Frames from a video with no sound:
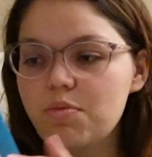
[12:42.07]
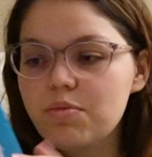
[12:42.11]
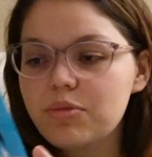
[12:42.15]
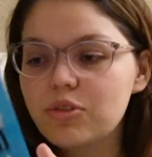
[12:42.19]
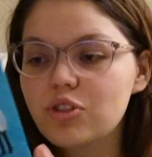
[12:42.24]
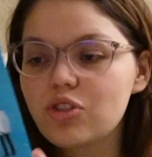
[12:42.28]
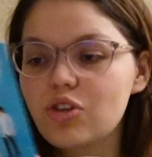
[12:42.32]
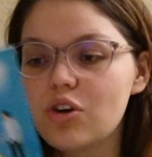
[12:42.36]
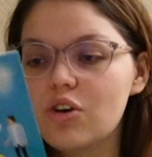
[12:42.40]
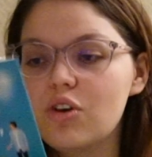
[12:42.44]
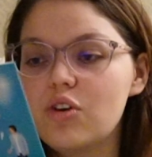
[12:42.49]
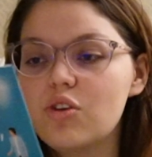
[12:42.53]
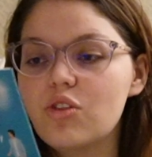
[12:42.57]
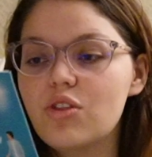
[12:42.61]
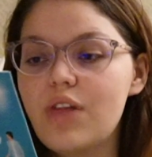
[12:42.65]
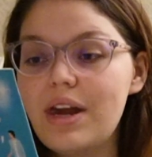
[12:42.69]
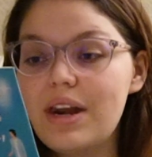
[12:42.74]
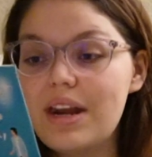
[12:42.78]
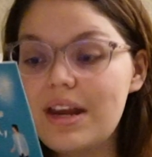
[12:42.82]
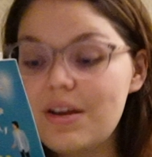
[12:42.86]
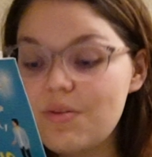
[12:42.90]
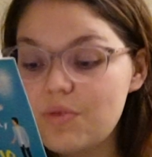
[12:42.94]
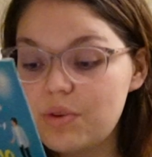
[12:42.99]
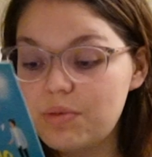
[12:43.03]
So that
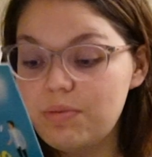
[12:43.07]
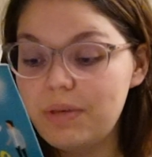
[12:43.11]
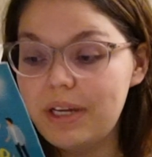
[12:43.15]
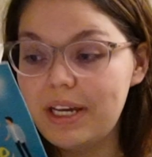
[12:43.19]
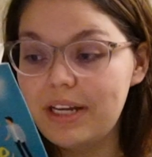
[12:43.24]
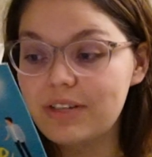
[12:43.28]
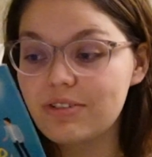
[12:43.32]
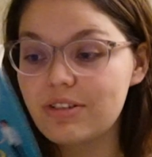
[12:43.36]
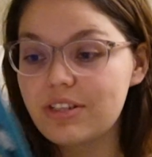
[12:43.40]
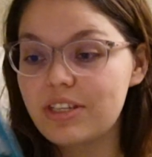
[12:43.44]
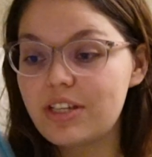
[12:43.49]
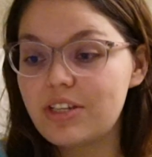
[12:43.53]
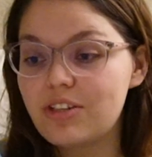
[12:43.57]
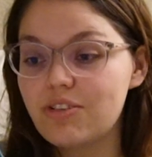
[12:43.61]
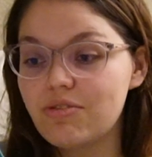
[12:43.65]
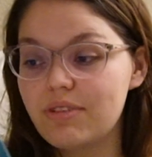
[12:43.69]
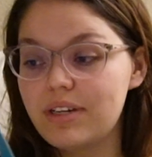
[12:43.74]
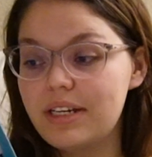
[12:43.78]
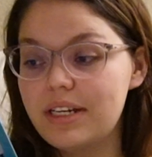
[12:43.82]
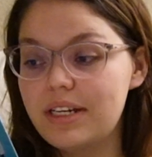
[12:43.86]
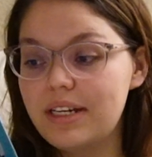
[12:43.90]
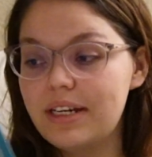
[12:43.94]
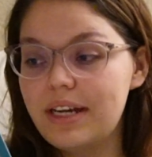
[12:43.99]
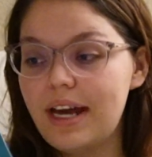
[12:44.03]
I would be interested to
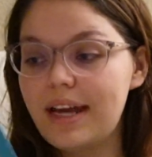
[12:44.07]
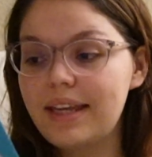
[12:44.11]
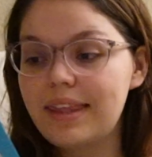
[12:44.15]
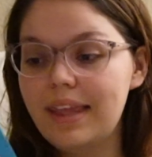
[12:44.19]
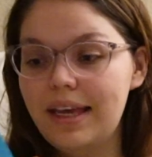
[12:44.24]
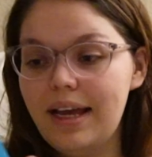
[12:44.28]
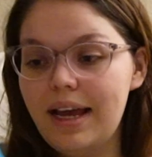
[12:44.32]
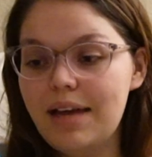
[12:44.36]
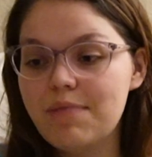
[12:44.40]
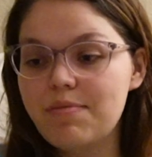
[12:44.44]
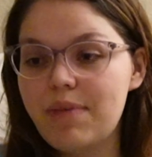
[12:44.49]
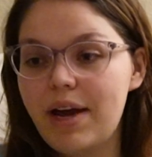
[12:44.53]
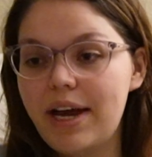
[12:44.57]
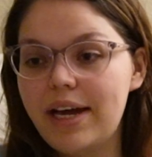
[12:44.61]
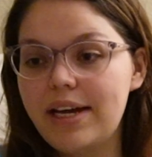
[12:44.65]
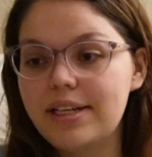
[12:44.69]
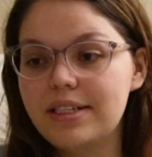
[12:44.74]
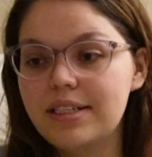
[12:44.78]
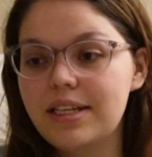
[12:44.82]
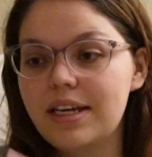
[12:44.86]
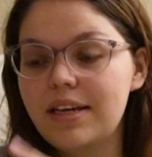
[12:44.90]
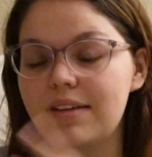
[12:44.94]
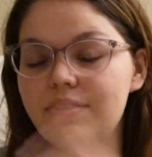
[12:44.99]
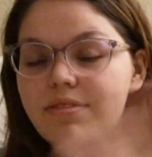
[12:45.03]
read. I think I
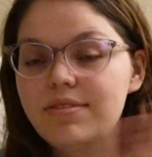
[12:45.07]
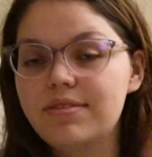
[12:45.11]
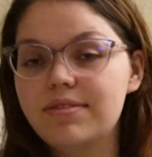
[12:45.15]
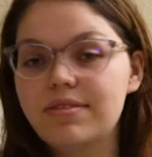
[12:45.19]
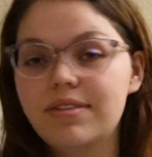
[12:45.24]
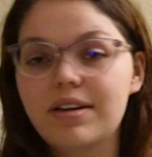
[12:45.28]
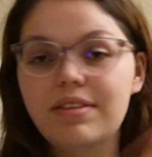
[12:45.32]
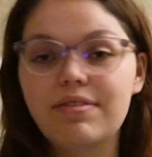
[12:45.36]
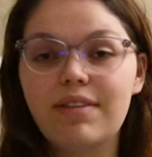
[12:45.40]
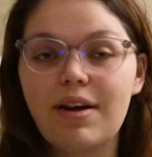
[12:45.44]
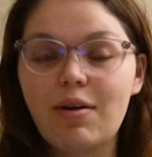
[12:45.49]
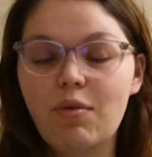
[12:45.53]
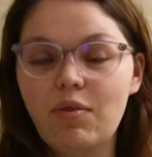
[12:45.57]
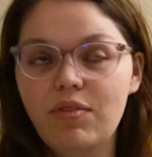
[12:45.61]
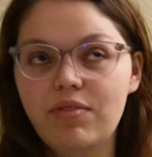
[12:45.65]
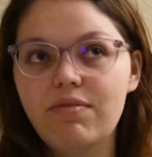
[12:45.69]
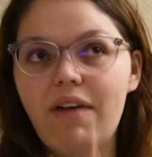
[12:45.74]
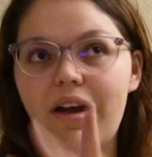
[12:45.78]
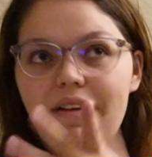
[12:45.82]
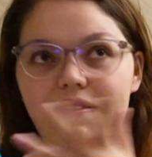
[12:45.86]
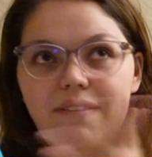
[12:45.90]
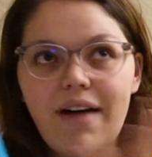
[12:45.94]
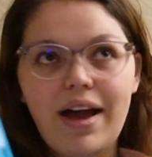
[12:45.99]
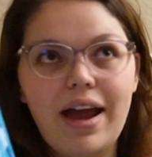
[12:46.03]
might if
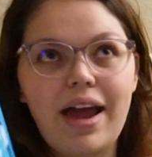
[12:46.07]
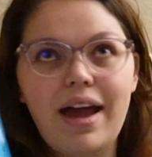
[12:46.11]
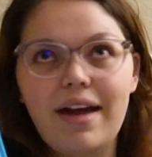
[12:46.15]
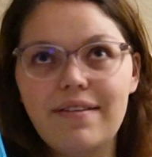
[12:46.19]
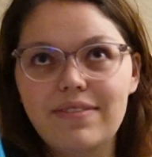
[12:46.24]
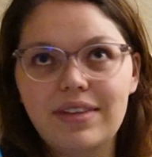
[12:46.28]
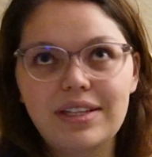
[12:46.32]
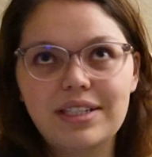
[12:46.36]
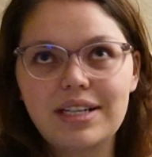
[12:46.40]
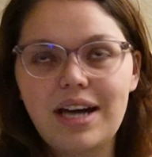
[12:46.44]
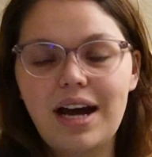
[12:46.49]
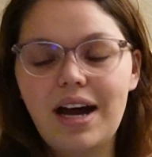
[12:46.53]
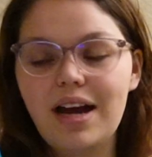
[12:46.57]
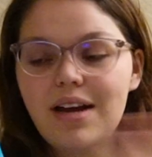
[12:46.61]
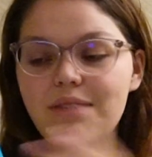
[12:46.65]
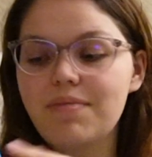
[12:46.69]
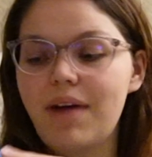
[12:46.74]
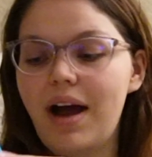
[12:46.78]
I have the time.